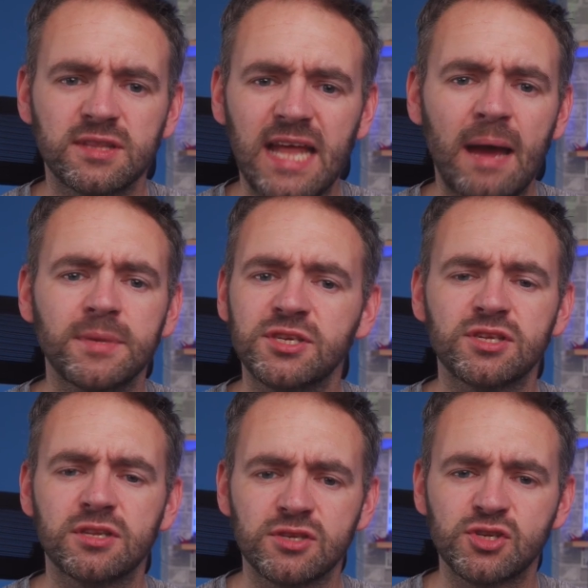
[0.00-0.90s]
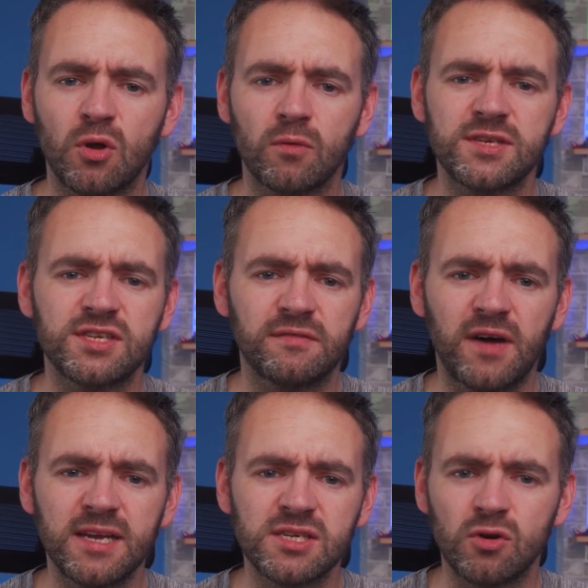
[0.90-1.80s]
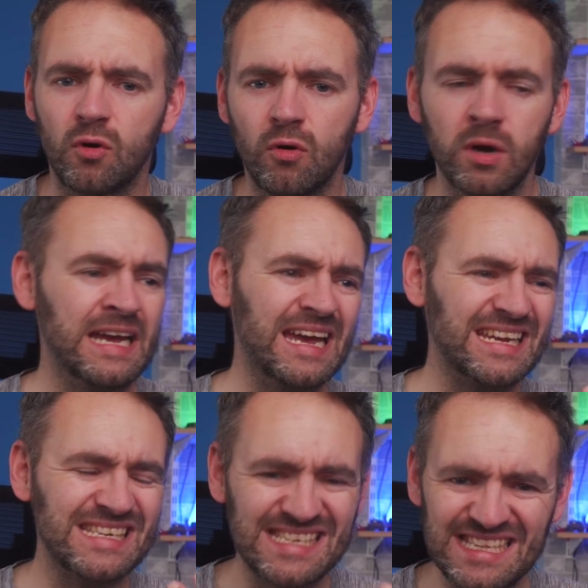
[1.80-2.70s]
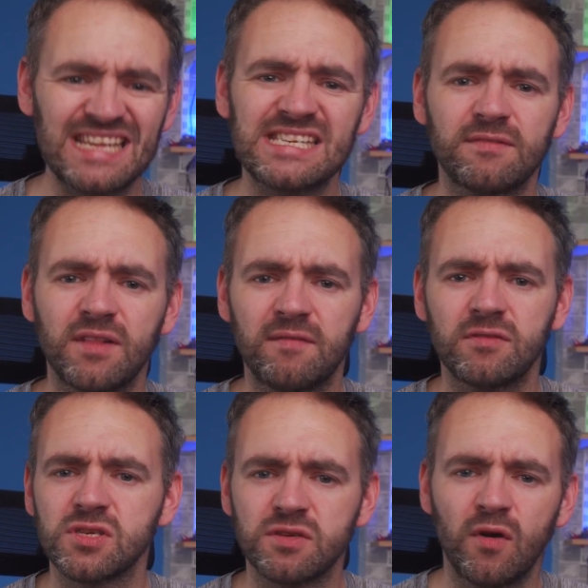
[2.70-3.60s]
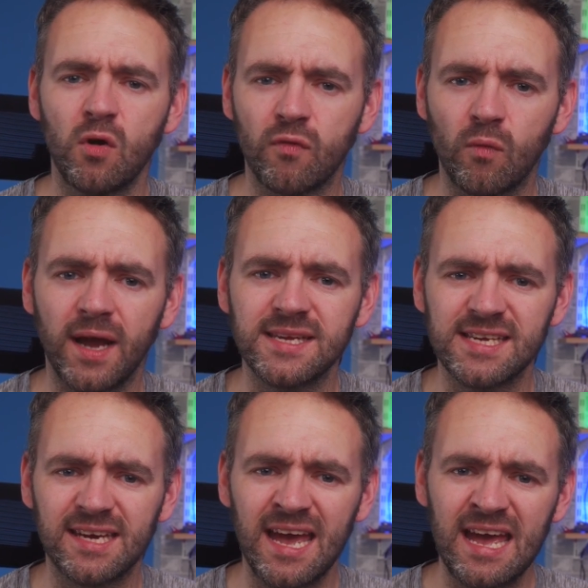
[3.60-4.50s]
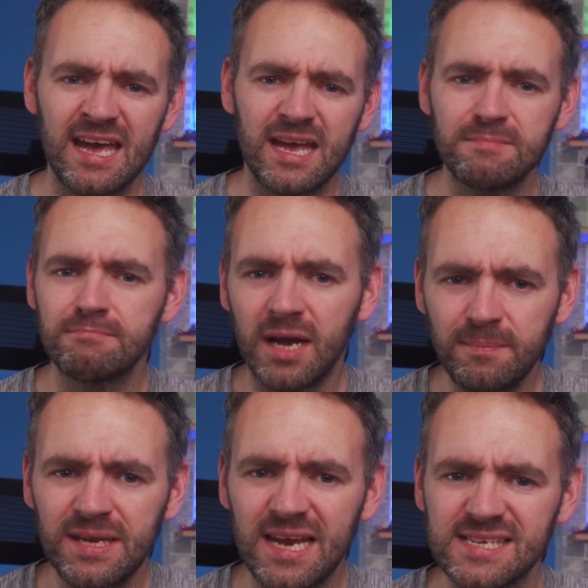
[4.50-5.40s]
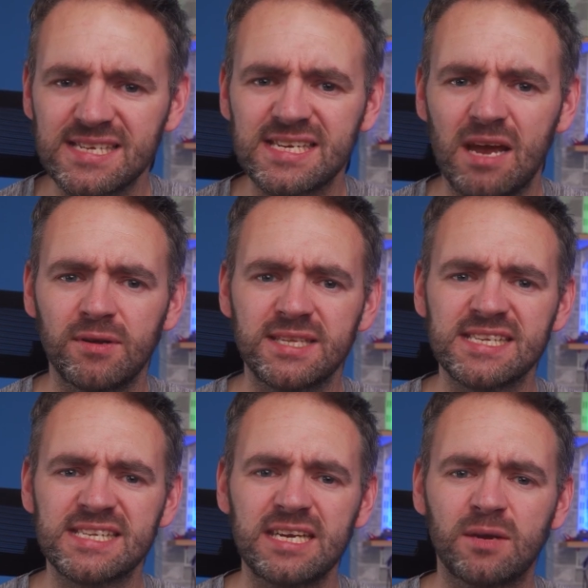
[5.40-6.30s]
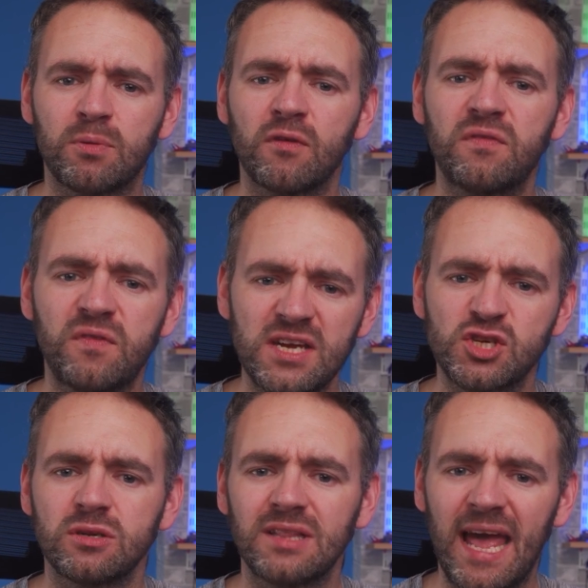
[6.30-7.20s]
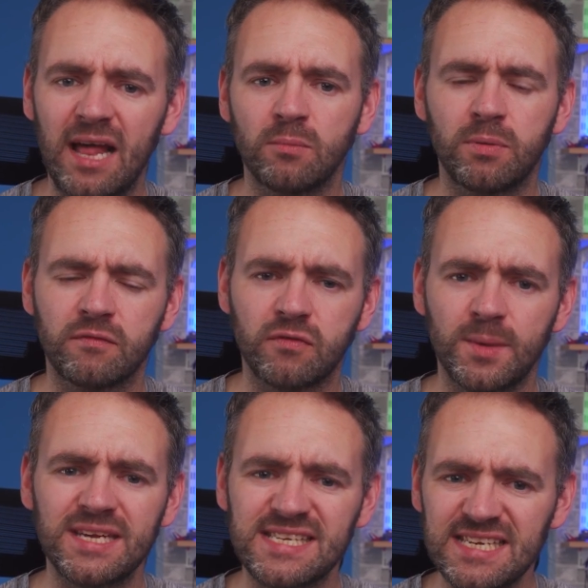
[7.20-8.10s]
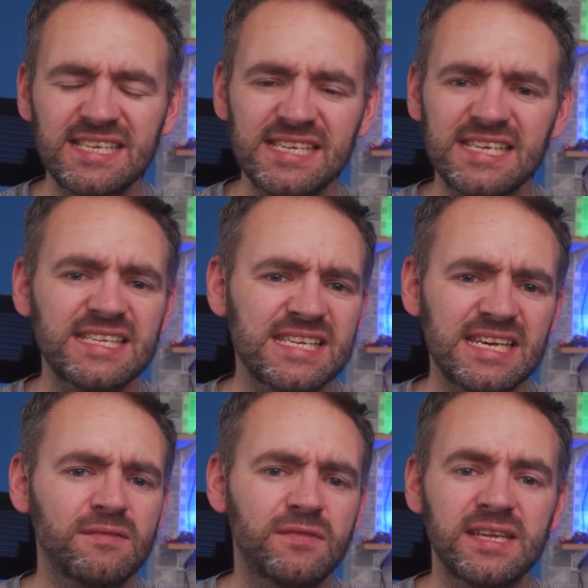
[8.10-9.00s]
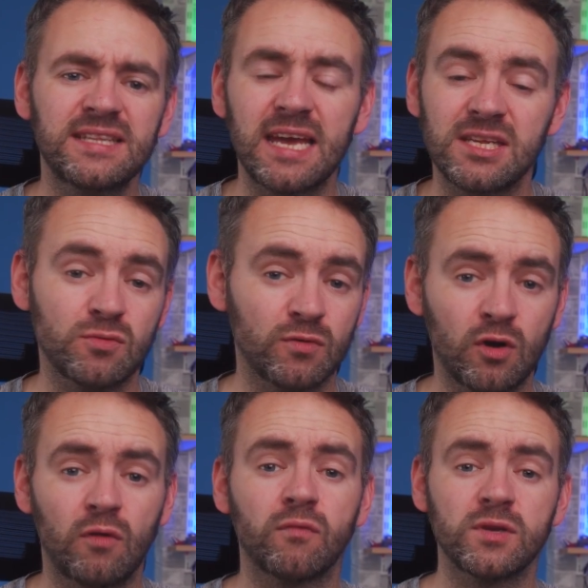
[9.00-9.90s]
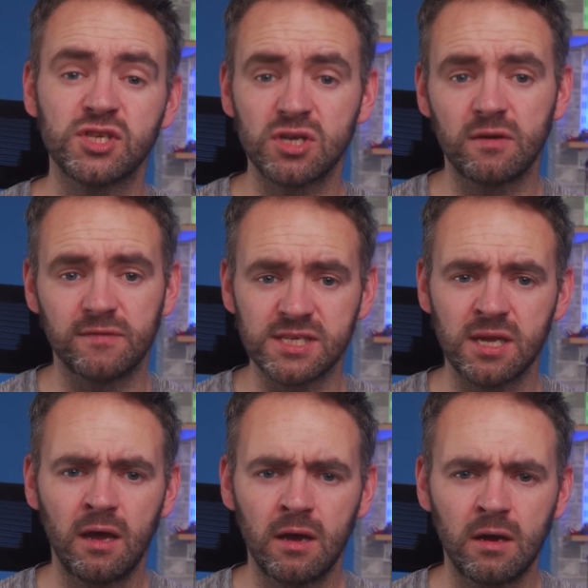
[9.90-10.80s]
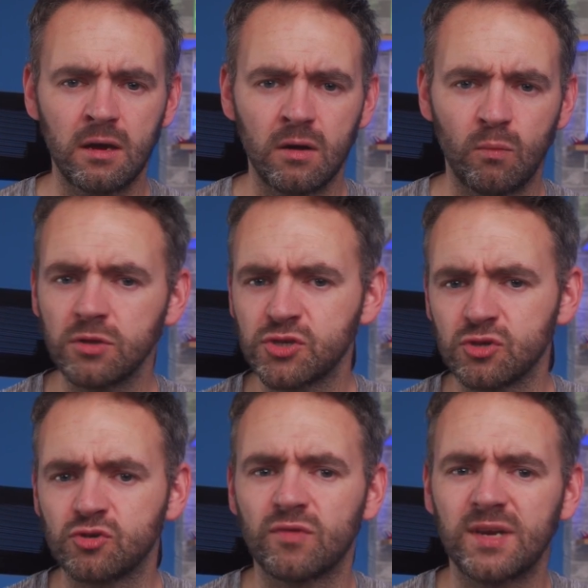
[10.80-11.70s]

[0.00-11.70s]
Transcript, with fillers: damage to the storage device or extensive levels of overwriting, it might be necessary to seek professional help from a CCTV data recovery service, one such